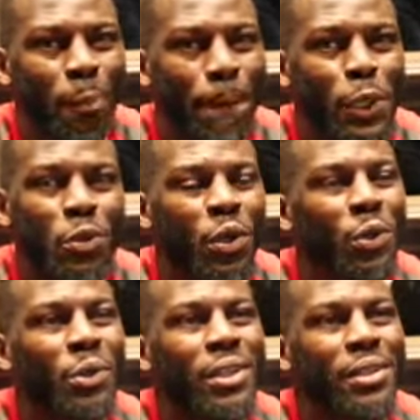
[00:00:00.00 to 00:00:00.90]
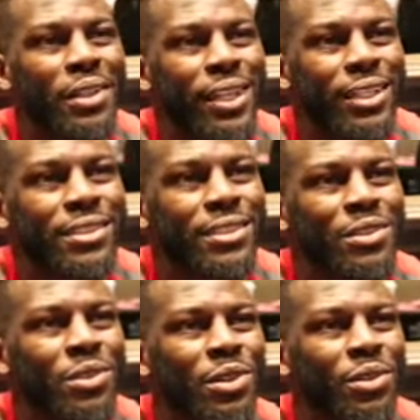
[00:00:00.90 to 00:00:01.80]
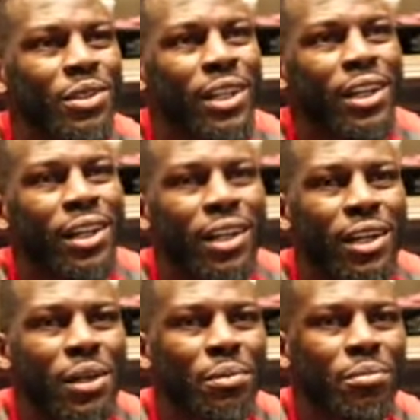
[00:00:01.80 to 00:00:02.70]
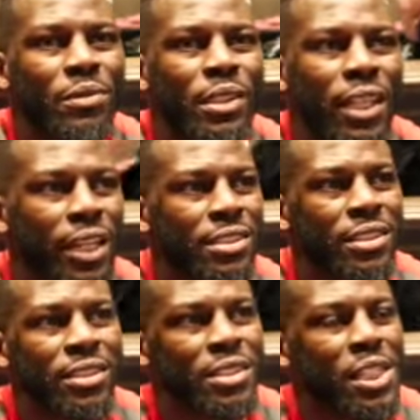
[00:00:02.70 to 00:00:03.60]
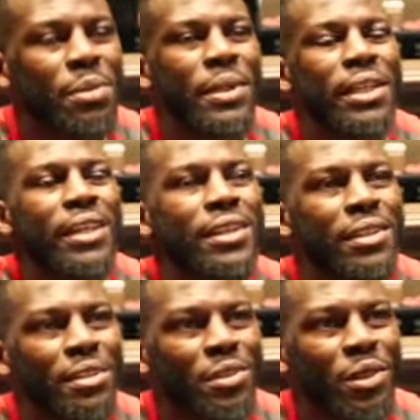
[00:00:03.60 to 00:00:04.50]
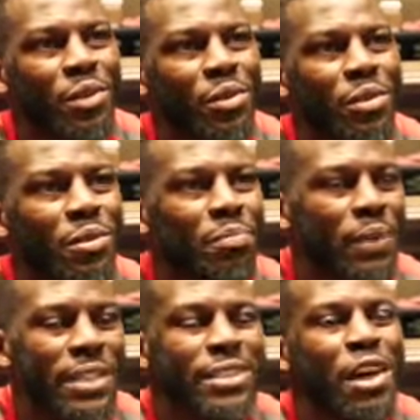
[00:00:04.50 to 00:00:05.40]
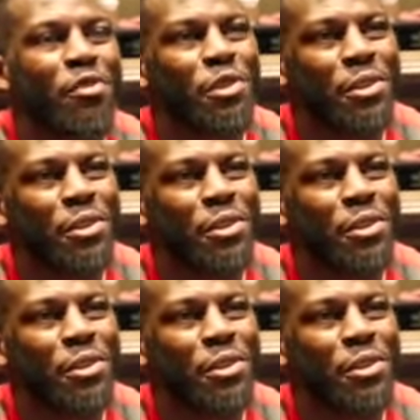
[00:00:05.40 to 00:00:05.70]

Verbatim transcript: boot hole in the legacy, you know. Um, the legacy is TBE, you know, best ever.